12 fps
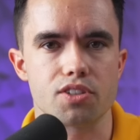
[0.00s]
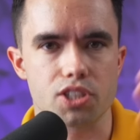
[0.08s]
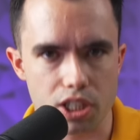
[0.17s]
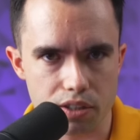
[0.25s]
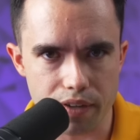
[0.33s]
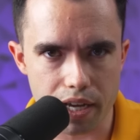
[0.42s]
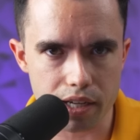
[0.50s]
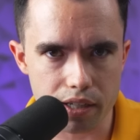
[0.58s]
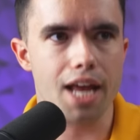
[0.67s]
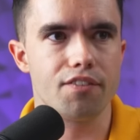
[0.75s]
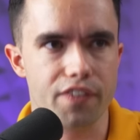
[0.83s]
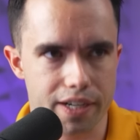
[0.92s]
of surveying
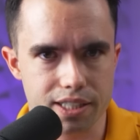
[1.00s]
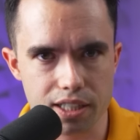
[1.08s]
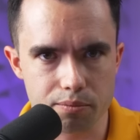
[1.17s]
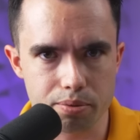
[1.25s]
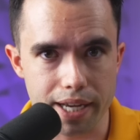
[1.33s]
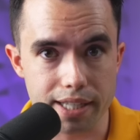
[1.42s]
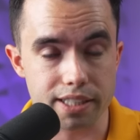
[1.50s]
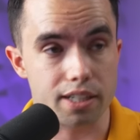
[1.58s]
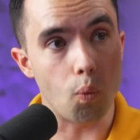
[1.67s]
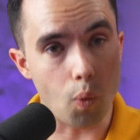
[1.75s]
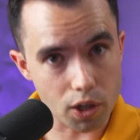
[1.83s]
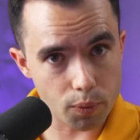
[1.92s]
and fixing complaints. Like,
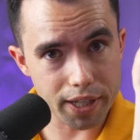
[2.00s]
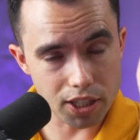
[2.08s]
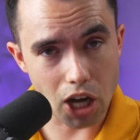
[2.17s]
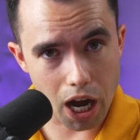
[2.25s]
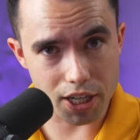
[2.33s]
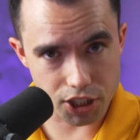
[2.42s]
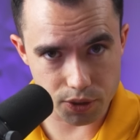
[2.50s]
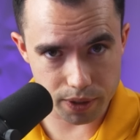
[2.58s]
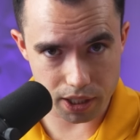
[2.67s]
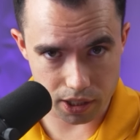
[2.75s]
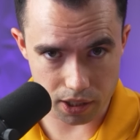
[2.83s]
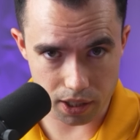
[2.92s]
what are we not
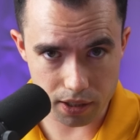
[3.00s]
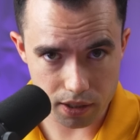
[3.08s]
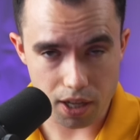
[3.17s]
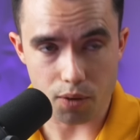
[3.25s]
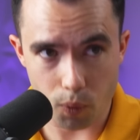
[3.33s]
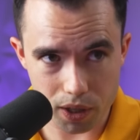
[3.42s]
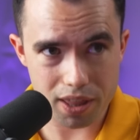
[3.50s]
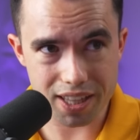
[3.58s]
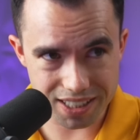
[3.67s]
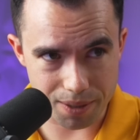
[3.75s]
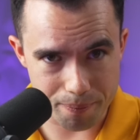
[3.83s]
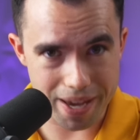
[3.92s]
doing good? What are the
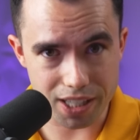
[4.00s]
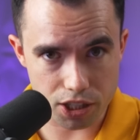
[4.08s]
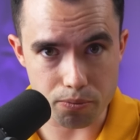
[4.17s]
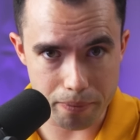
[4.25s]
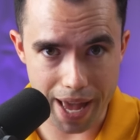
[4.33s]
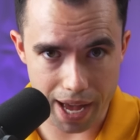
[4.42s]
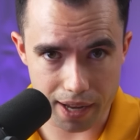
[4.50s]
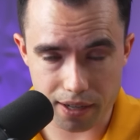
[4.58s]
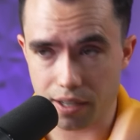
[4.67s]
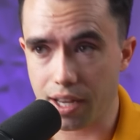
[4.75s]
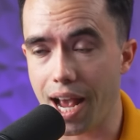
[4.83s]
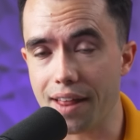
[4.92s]
things that make you
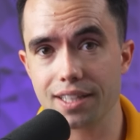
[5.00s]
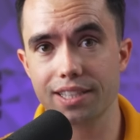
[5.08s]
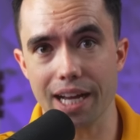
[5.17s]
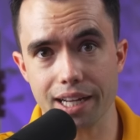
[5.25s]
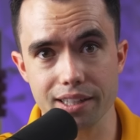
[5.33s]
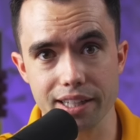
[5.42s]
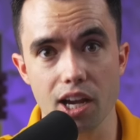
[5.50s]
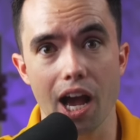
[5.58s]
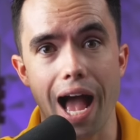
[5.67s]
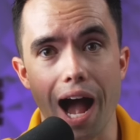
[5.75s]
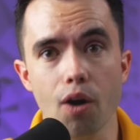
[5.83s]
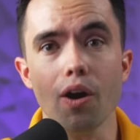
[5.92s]
mad? And then secondly,
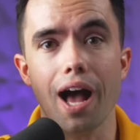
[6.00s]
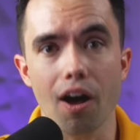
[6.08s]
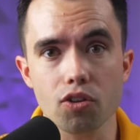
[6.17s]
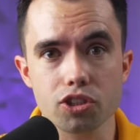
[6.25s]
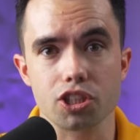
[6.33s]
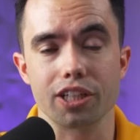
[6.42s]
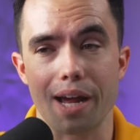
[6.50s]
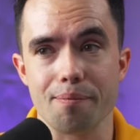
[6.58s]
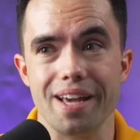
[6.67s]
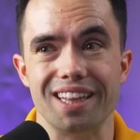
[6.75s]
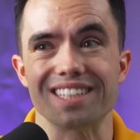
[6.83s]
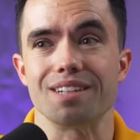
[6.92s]
how else could I
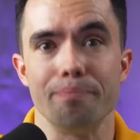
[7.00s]
make this